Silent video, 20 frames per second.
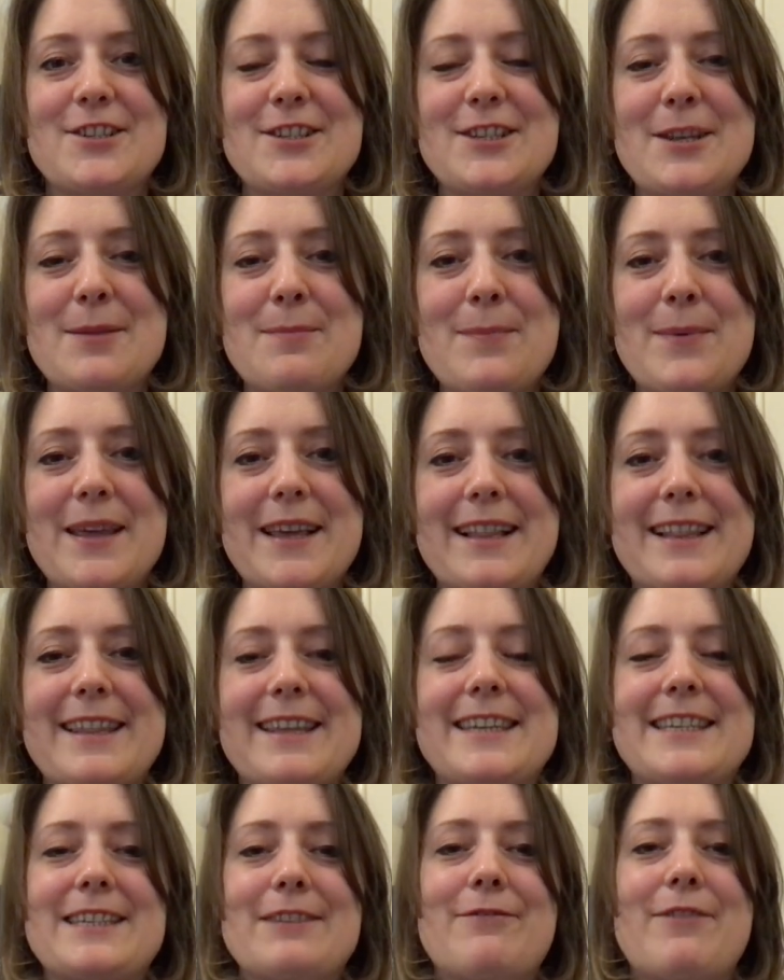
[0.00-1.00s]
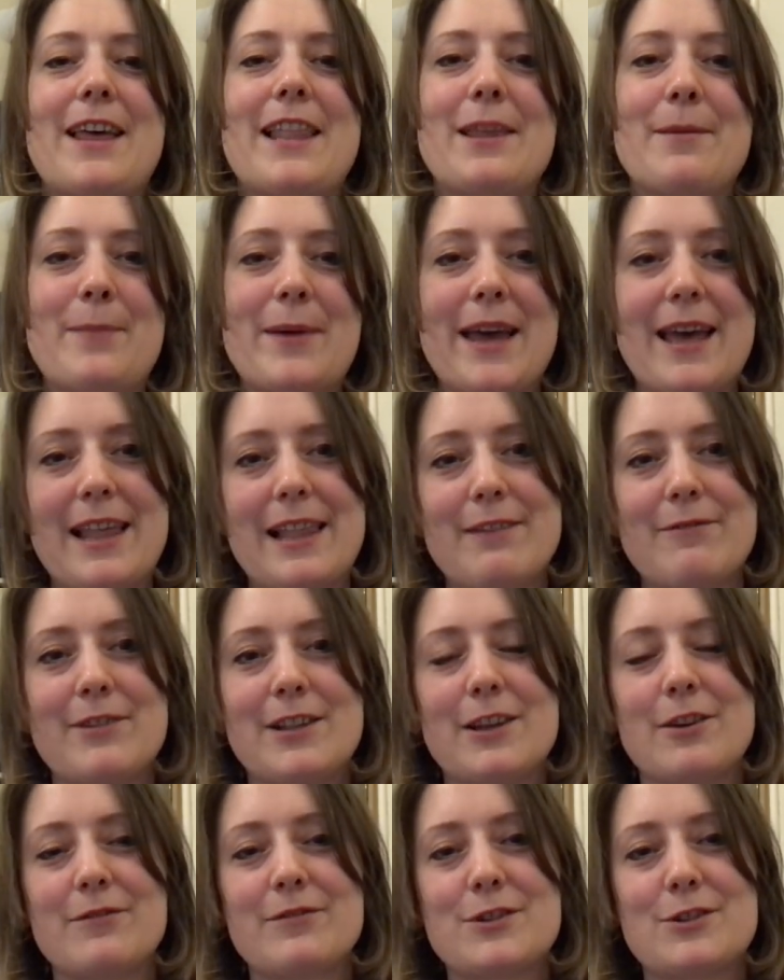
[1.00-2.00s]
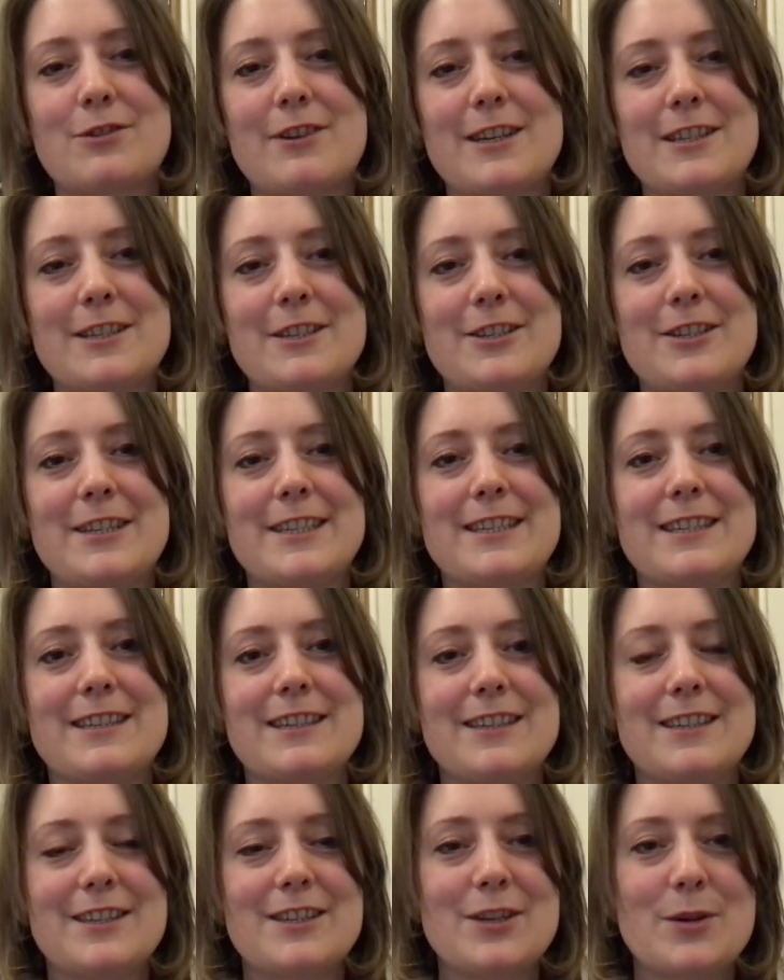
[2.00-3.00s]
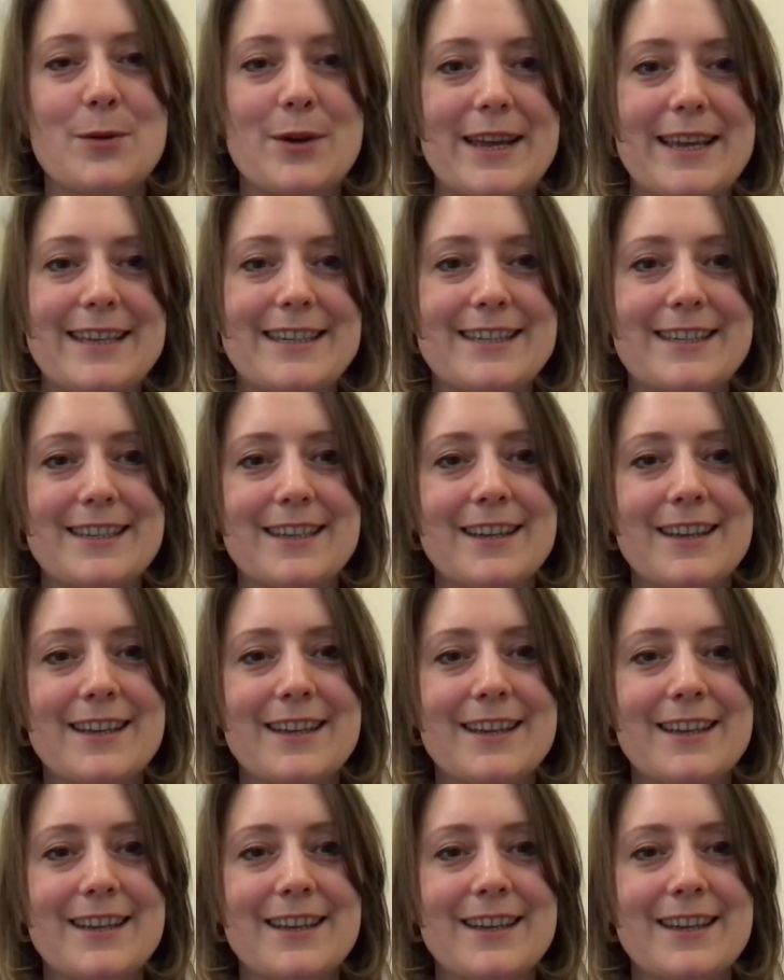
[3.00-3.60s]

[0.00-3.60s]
typically develop a hell of a lot of strategies to do it.